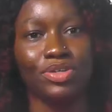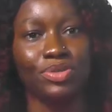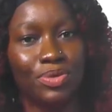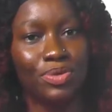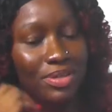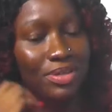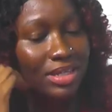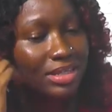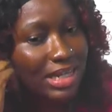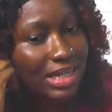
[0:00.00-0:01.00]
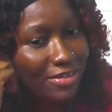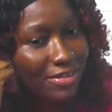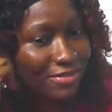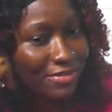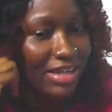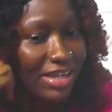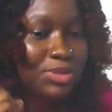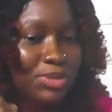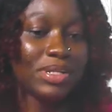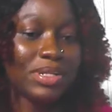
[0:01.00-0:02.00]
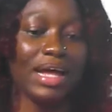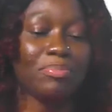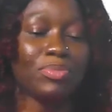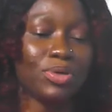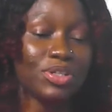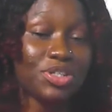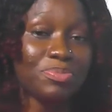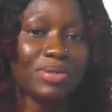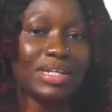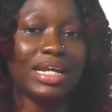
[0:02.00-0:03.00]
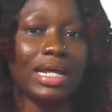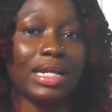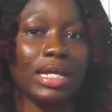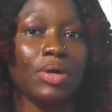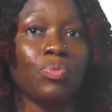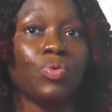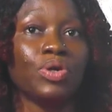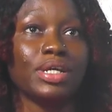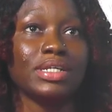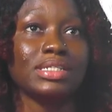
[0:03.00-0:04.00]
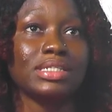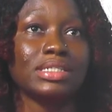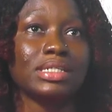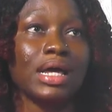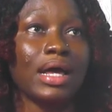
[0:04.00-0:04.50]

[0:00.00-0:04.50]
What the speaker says: want to dive into that much, but then it was